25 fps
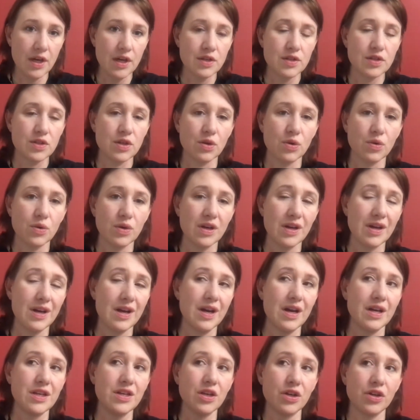So
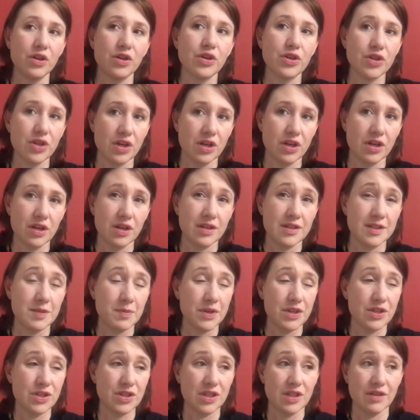a younger dog,
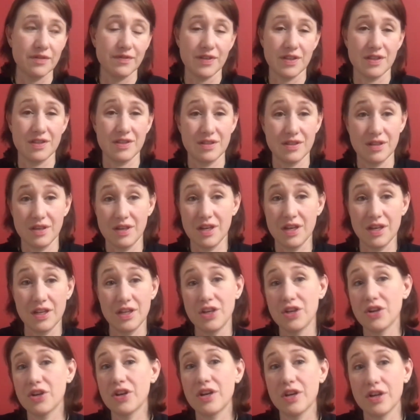especially if it's a
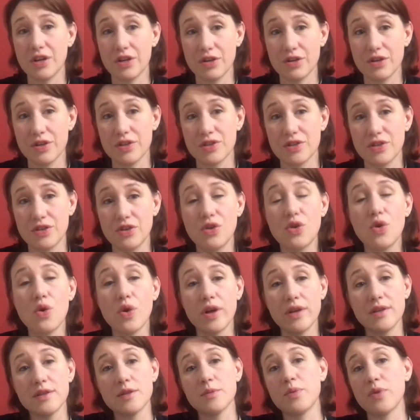year and under, is
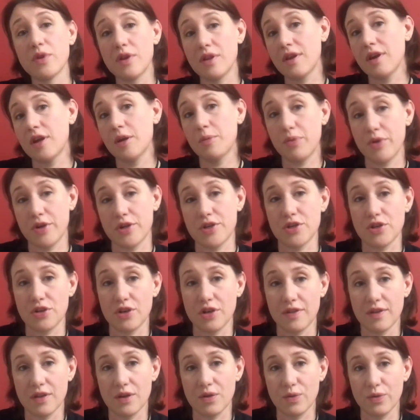going to put a lot of pressure
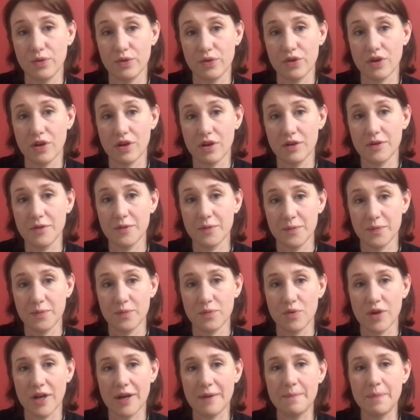on that older dog,
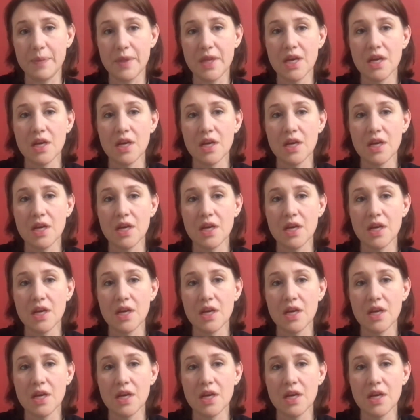right?